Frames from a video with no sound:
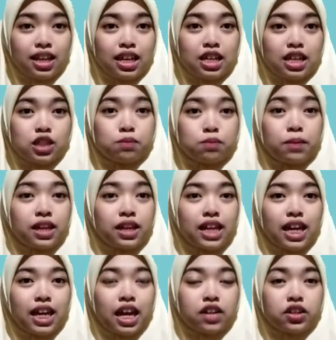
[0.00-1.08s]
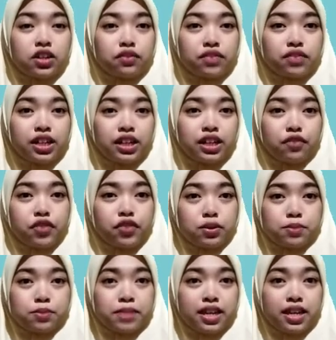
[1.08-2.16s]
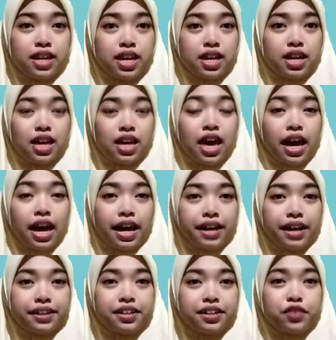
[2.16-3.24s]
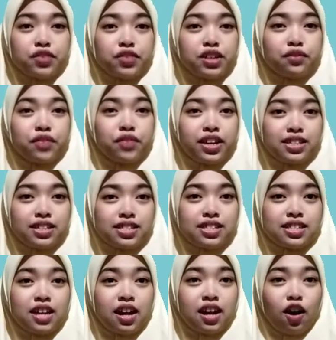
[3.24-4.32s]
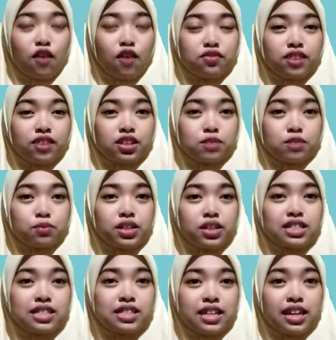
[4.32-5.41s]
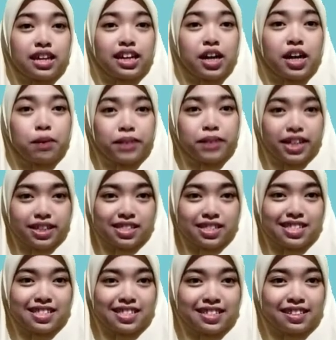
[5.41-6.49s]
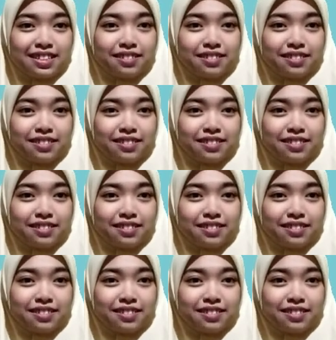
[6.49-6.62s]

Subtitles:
speaking and refraining from speaking, and different ways of expressing common needs.